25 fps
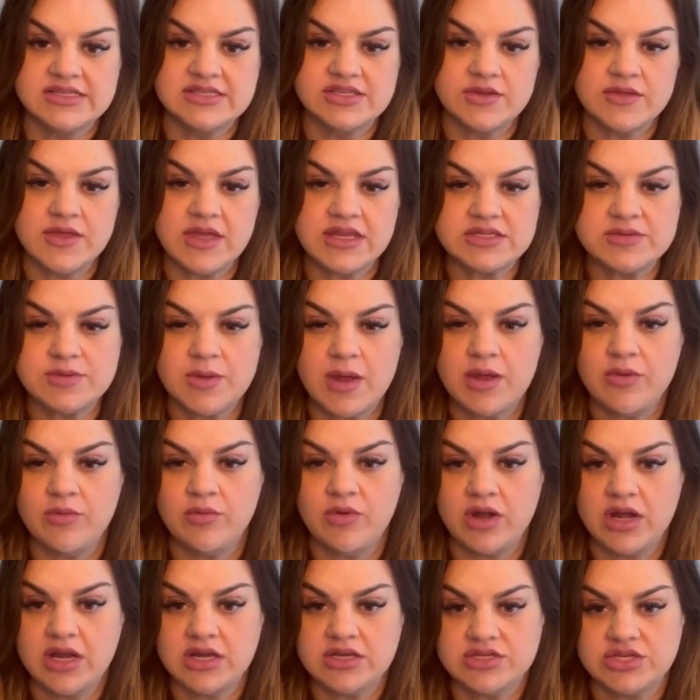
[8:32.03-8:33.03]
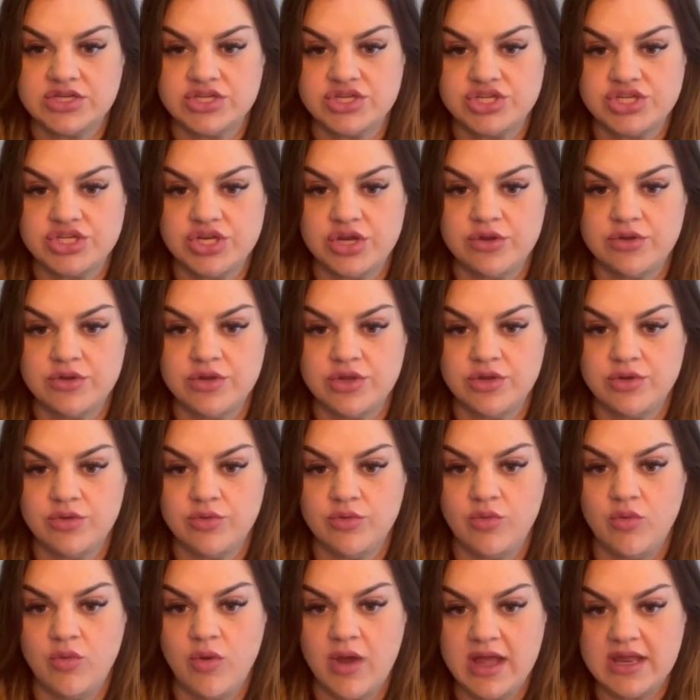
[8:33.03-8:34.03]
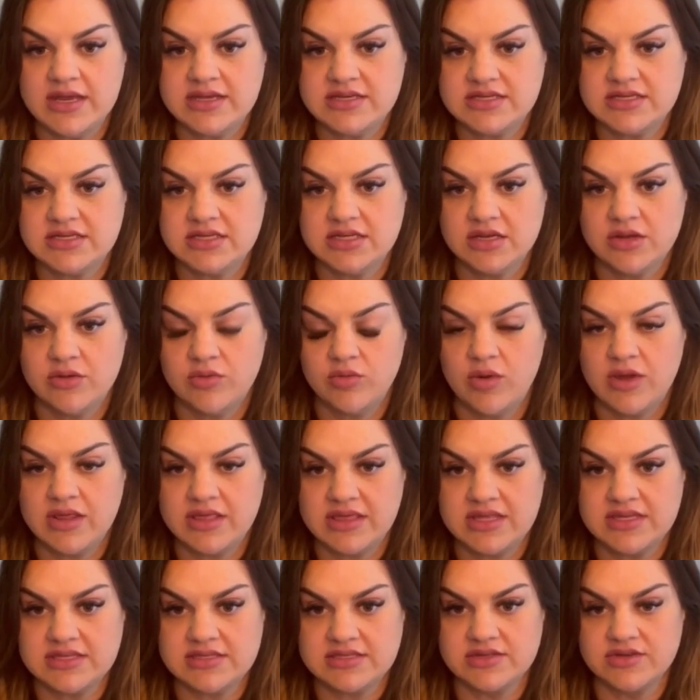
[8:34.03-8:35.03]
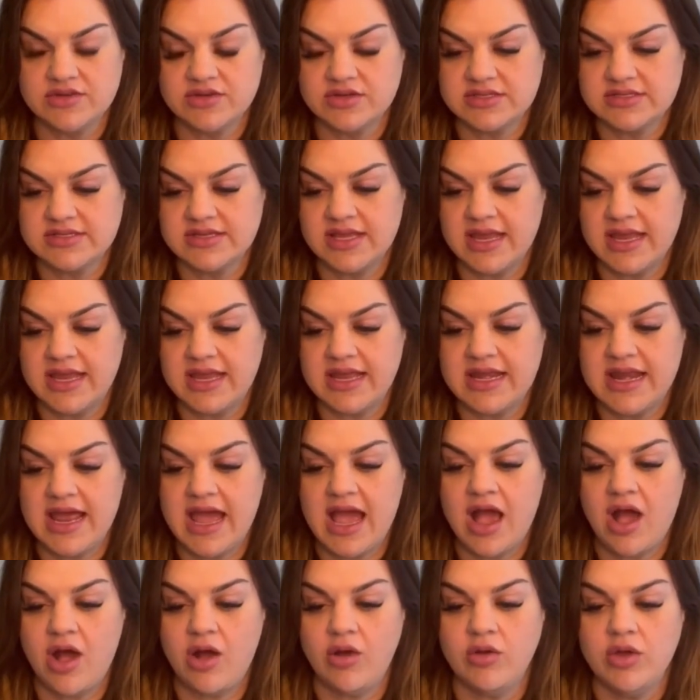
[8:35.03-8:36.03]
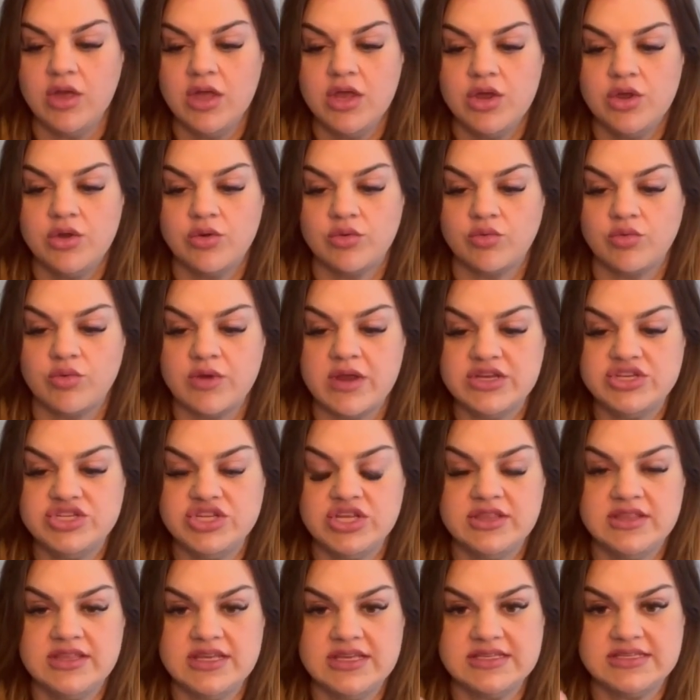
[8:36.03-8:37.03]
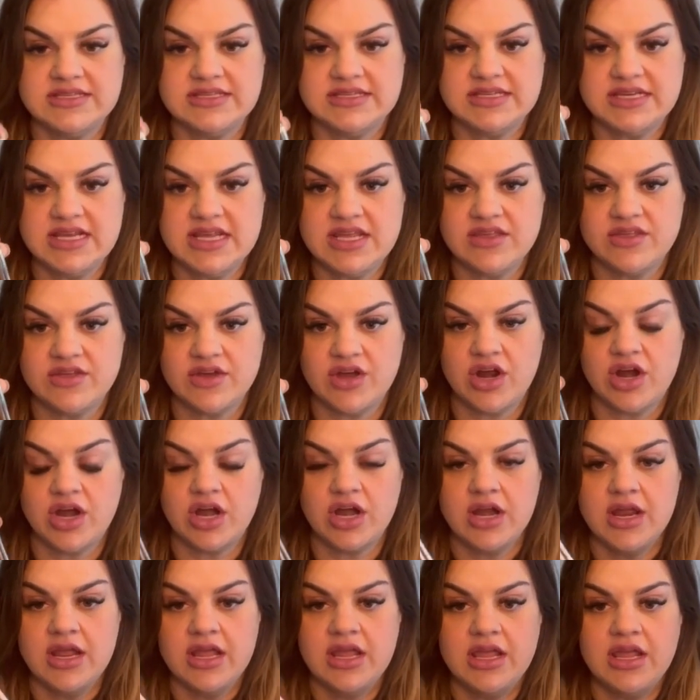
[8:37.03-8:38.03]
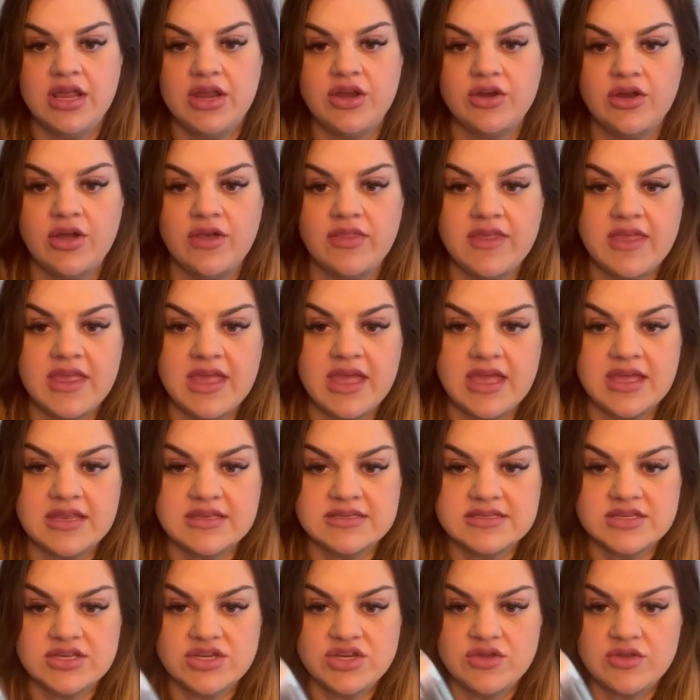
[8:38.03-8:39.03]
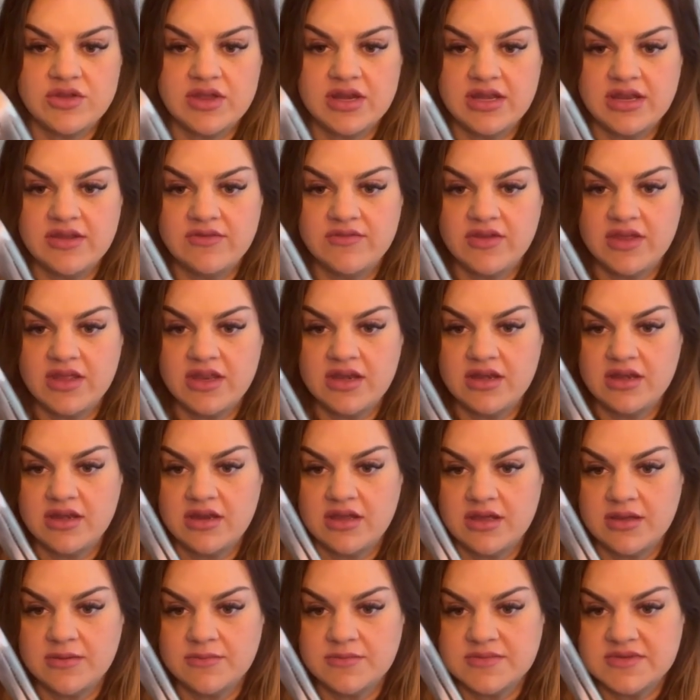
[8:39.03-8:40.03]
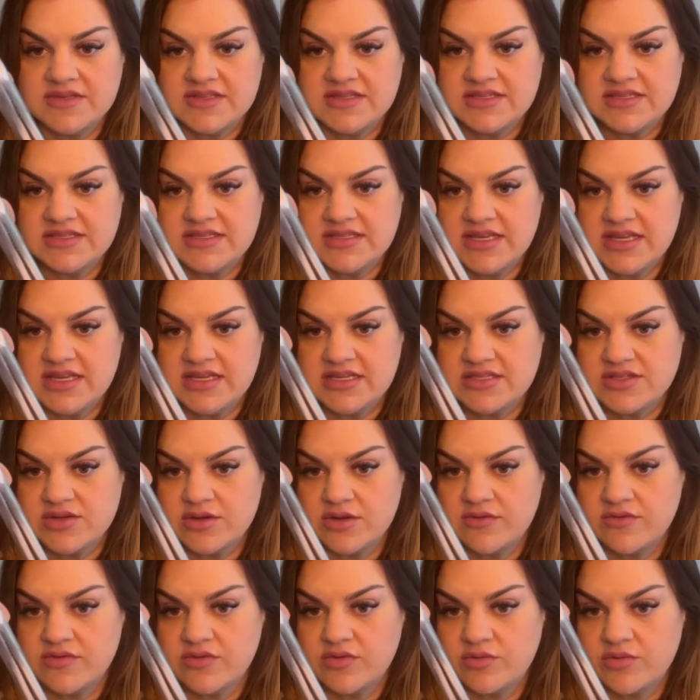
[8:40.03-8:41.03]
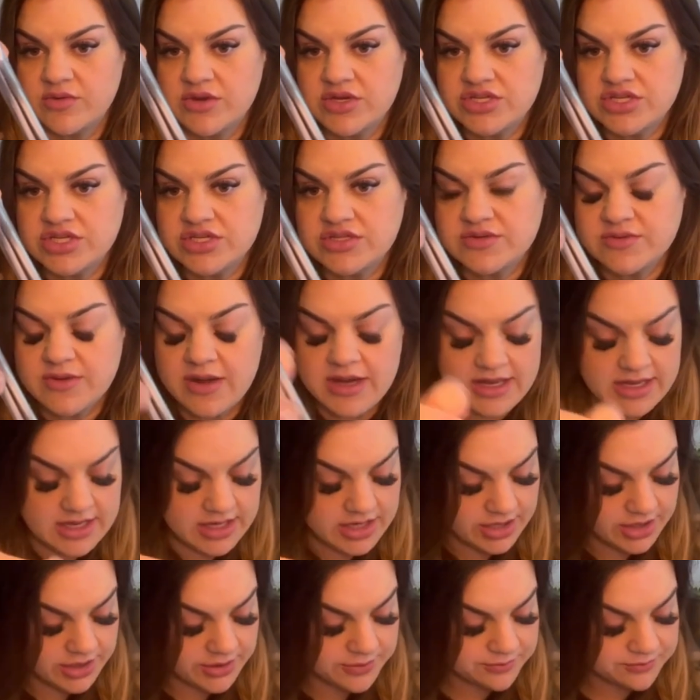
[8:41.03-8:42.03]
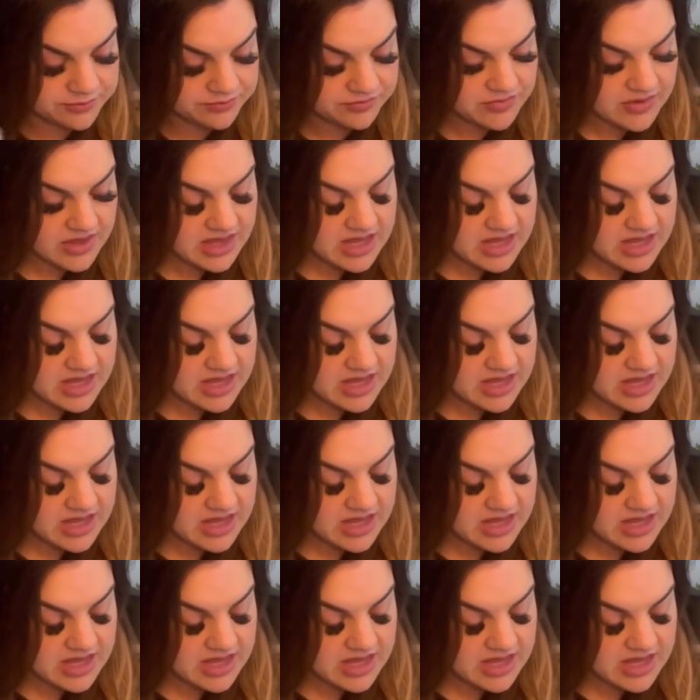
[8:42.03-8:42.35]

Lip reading: And so that's why I wanted to show you what this looks like and how rigid these teeth are here on the ends. And you can even see sort of the ridges right here.